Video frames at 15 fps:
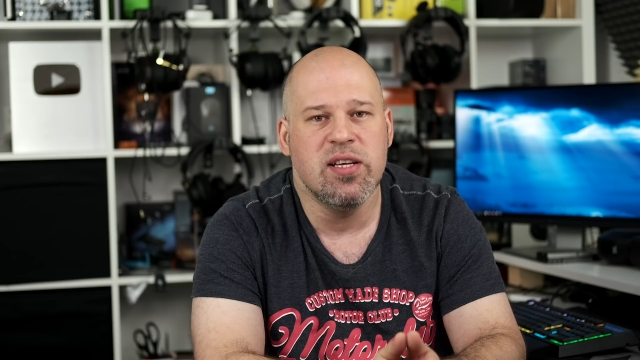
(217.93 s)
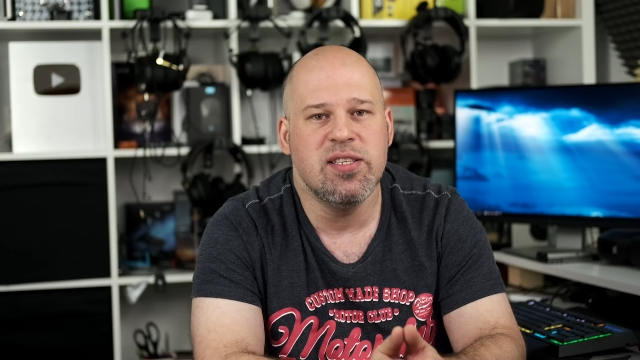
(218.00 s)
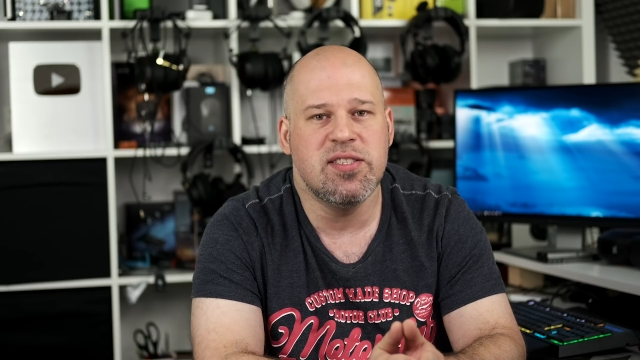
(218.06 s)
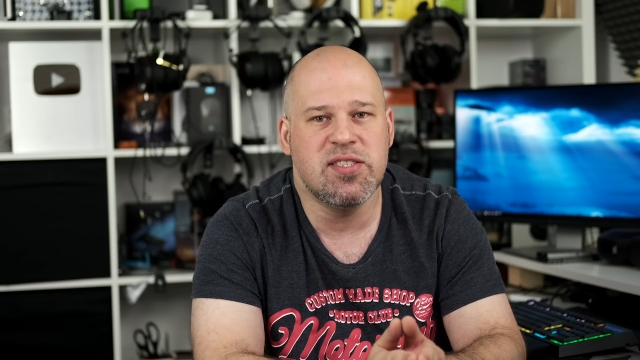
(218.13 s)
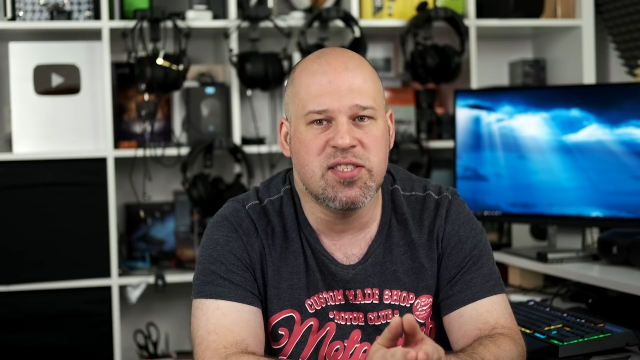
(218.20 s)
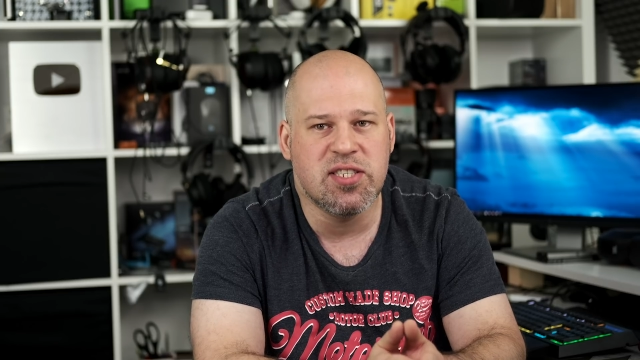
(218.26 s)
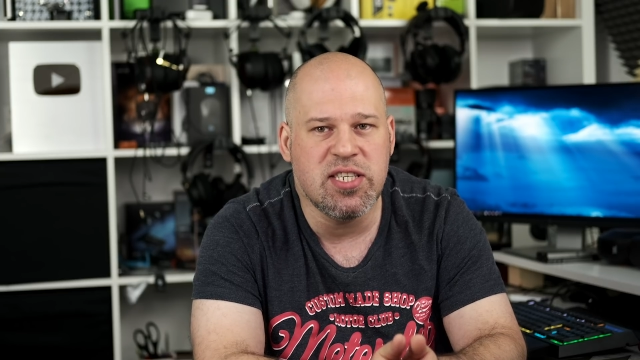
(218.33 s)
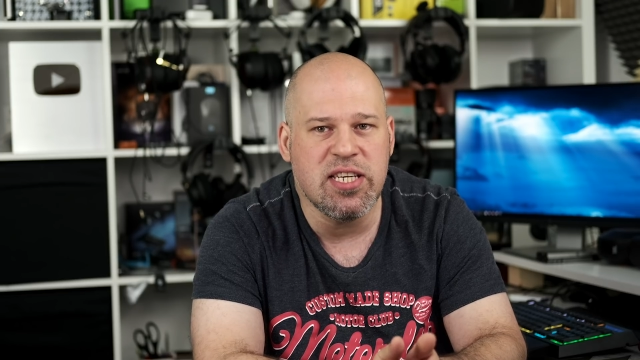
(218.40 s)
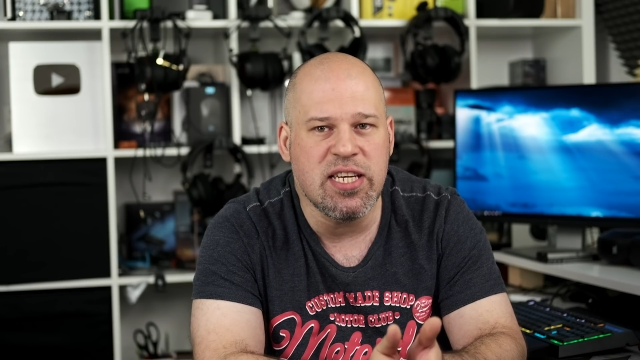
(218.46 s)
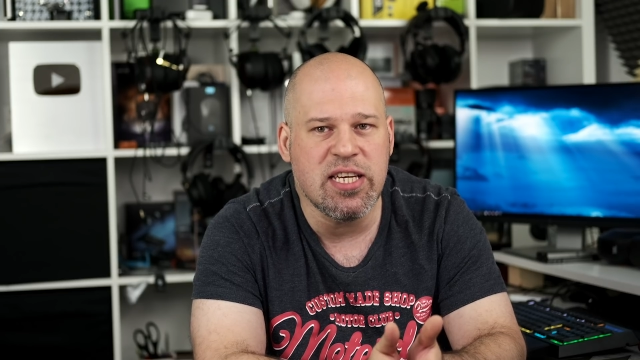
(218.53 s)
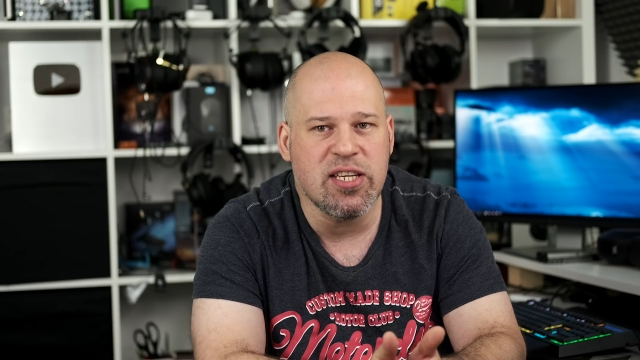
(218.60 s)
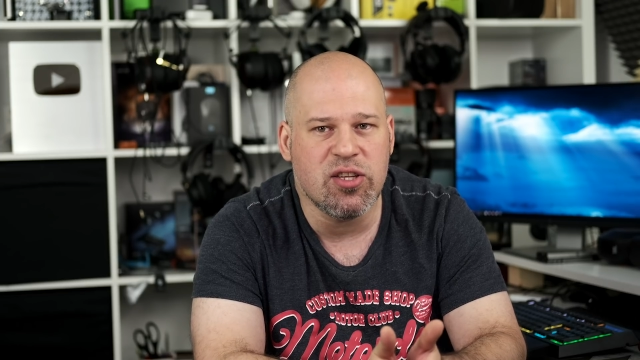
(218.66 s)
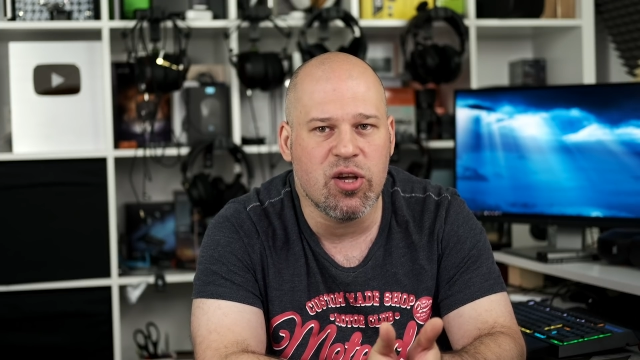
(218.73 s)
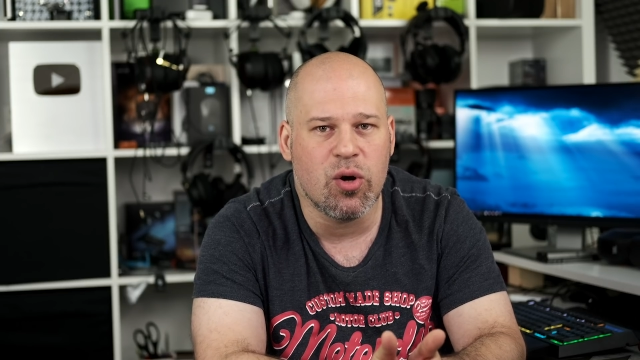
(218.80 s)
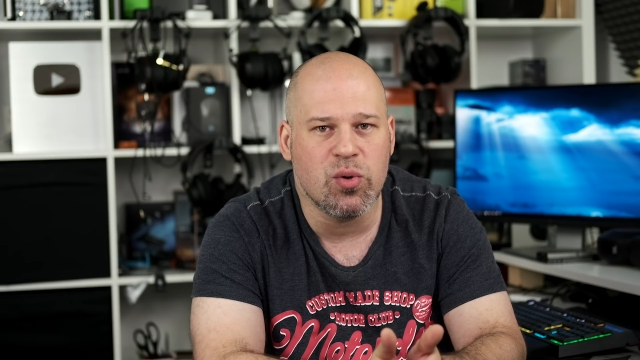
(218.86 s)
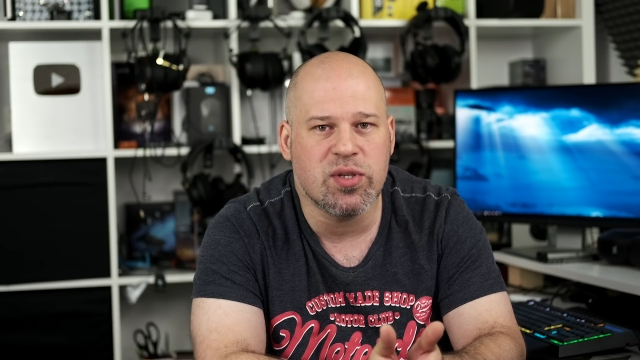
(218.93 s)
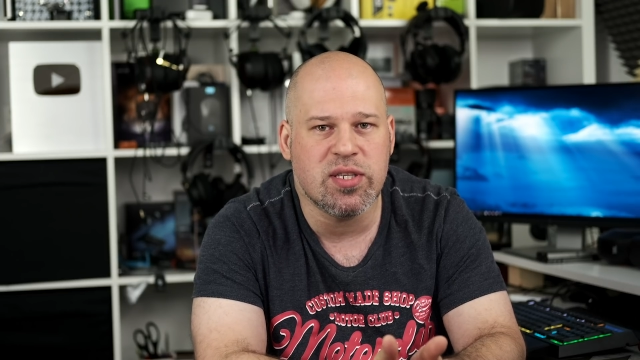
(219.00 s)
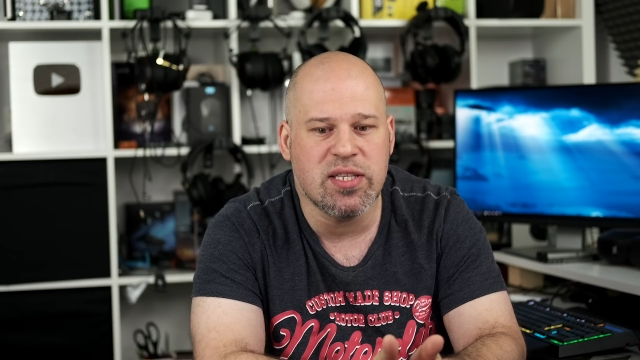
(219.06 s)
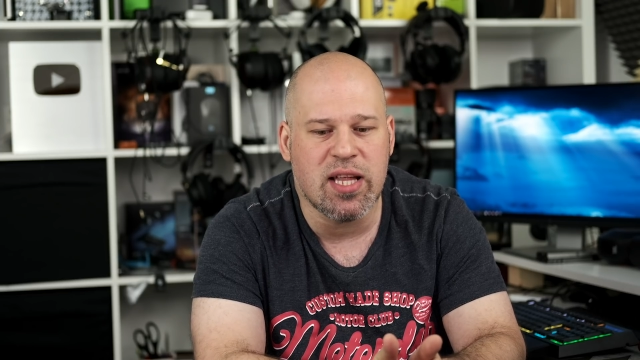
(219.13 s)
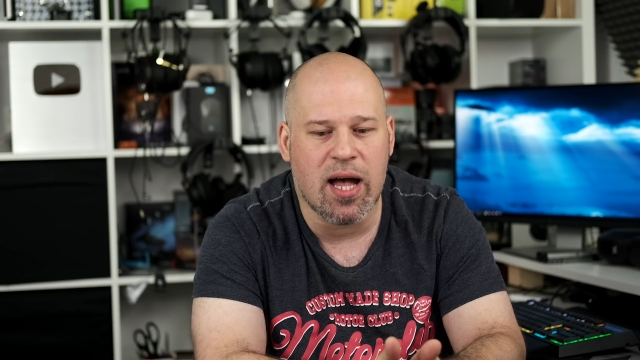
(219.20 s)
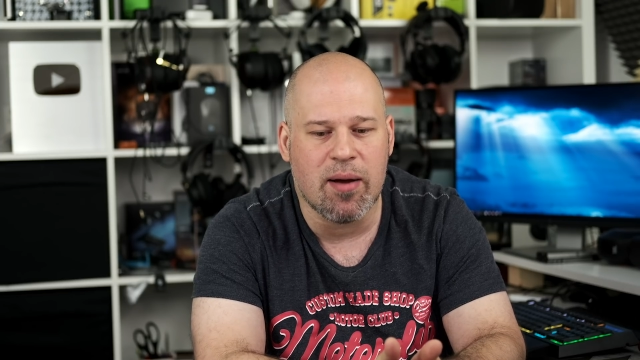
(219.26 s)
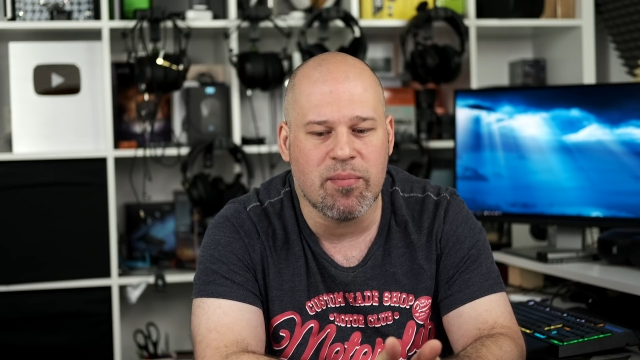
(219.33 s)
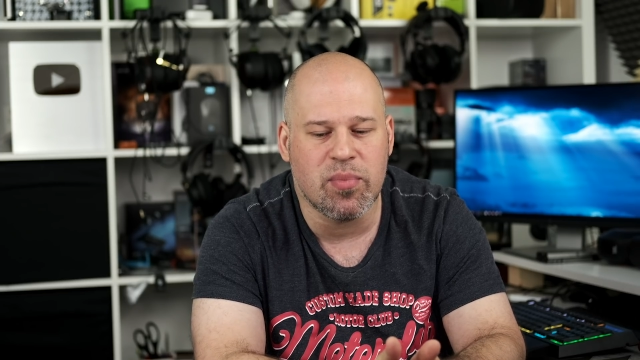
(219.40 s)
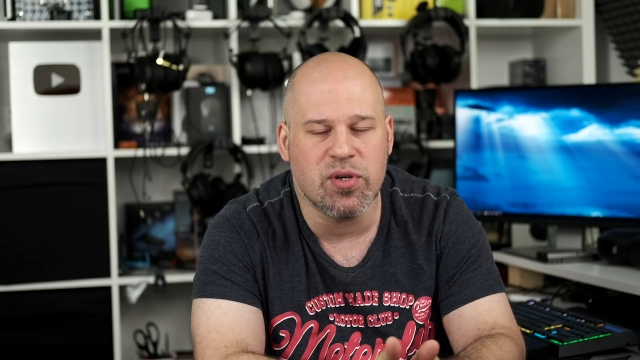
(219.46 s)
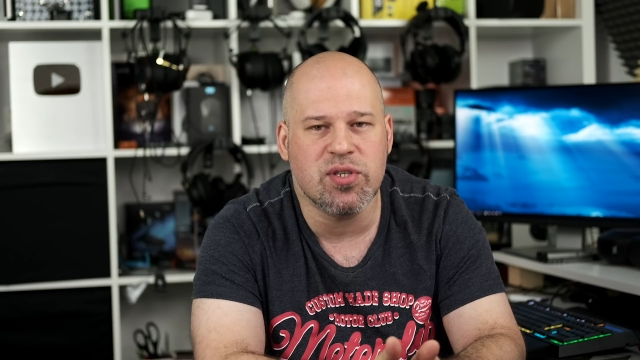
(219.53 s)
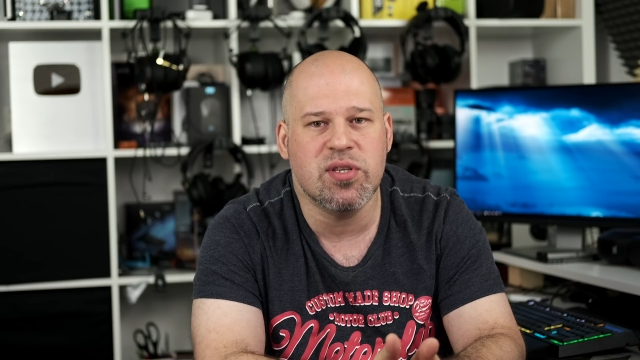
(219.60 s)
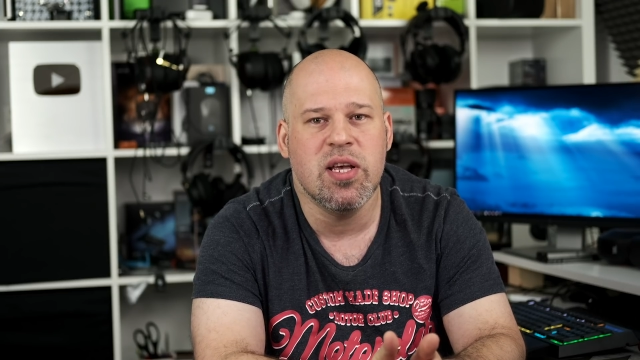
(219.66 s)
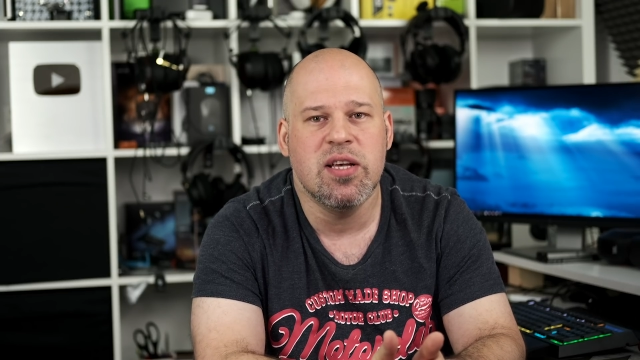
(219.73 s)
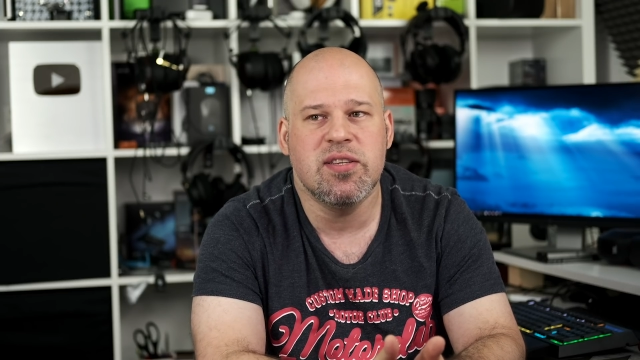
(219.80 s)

seeing those numbers,